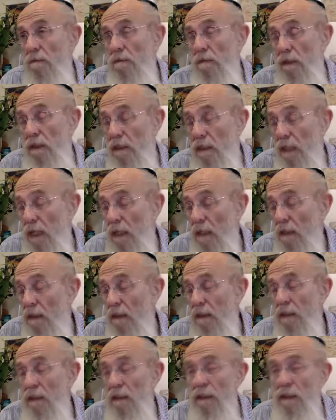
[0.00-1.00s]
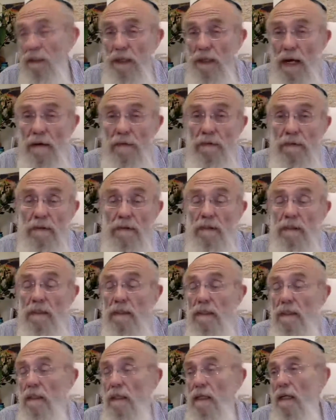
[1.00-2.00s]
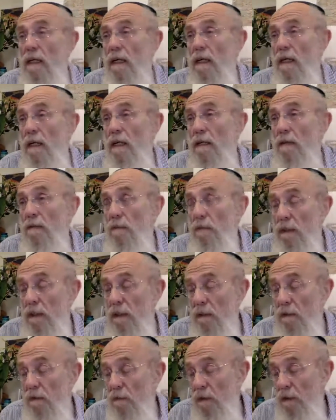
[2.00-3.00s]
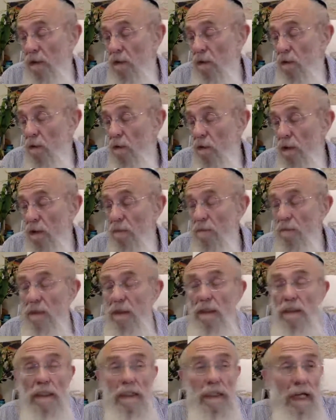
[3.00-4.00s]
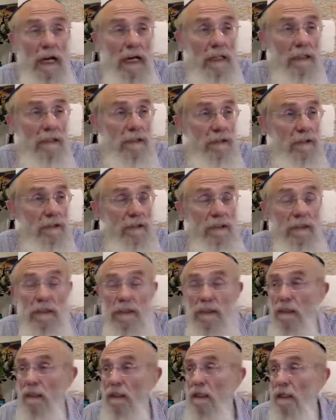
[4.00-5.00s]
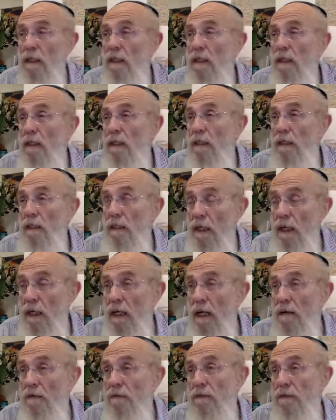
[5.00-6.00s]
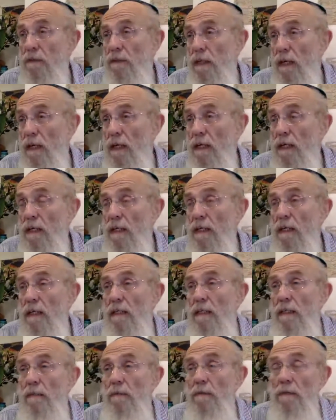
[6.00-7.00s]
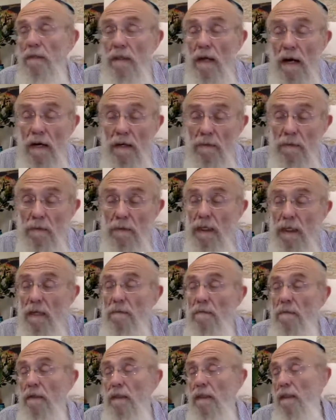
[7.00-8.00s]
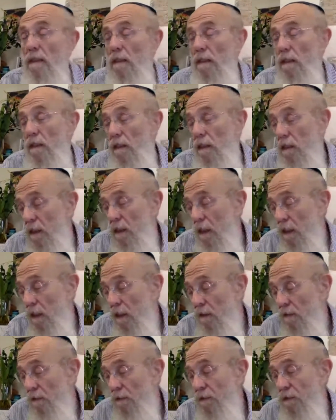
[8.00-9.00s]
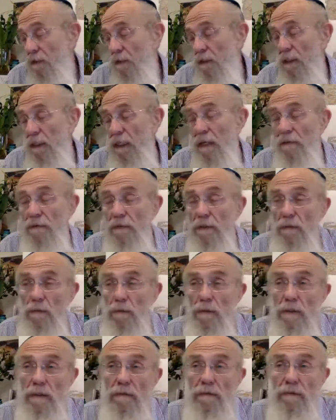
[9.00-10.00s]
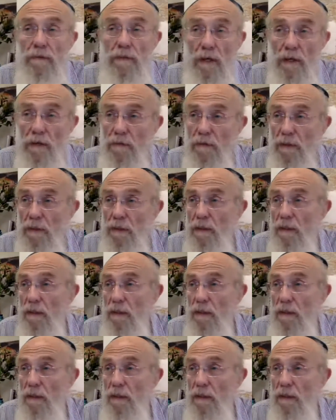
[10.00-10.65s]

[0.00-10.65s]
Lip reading: sat in the taverns with the hoodlums and the gangsters day after day, and he would talk with them and say a few words of Torah.